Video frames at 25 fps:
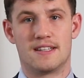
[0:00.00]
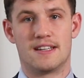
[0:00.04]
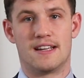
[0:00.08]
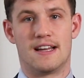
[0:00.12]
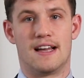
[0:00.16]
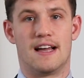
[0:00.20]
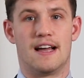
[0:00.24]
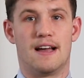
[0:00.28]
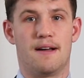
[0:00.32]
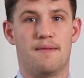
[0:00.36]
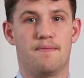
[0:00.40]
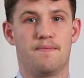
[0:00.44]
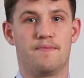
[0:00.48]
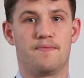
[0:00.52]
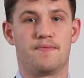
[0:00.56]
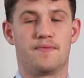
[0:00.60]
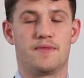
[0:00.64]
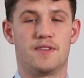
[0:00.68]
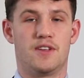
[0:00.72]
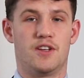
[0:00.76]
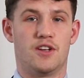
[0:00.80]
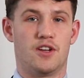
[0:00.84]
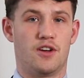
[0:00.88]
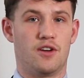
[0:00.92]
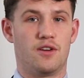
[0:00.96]

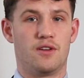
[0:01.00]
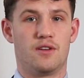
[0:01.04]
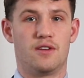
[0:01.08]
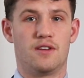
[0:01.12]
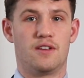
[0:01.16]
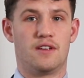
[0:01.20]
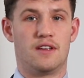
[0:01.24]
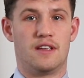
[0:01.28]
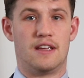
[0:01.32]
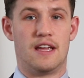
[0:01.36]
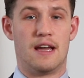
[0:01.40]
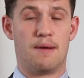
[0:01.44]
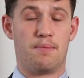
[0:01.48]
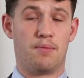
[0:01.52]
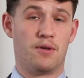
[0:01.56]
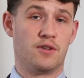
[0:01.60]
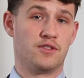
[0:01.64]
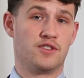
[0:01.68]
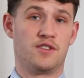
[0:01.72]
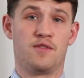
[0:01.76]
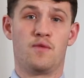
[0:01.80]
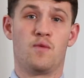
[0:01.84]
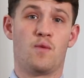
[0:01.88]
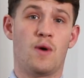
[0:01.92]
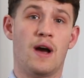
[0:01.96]
You know, a
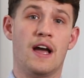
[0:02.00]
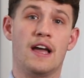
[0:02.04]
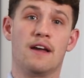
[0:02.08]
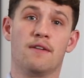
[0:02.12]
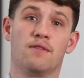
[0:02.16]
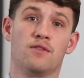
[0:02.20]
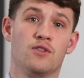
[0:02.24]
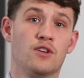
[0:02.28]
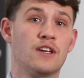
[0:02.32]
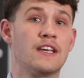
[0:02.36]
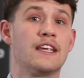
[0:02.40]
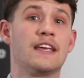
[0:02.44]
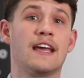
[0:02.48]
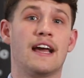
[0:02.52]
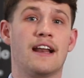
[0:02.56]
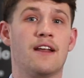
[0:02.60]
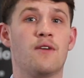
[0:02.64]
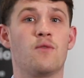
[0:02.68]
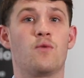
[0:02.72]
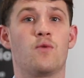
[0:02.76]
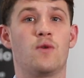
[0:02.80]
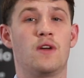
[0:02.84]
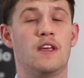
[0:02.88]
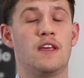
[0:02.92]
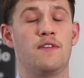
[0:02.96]
positive way of looking at
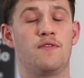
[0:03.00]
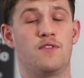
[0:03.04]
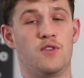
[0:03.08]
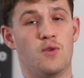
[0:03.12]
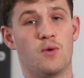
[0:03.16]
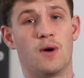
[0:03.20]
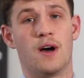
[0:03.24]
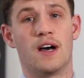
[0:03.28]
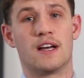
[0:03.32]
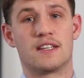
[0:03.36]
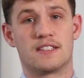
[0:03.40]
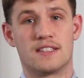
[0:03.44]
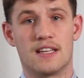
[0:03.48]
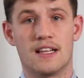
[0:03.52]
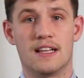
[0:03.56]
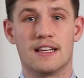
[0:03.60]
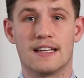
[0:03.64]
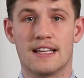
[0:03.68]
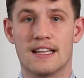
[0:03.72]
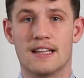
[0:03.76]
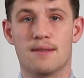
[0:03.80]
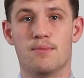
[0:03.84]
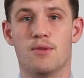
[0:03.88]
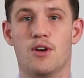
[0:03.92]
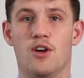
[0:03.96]
it, if you are
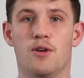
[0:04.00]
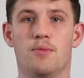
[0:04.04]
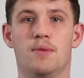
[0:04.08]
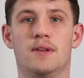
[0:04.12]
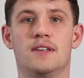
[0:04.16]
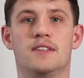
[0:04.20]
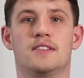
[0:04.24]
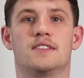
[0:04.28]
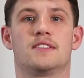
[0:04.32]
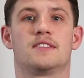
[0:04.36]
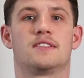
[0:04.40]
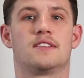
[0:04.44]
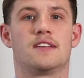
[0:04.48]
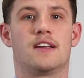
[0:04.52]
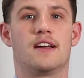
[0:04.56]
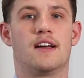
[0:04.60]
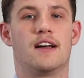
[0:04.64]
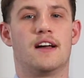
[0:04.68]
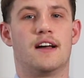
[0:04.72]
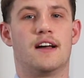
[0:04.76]
selling at the moment,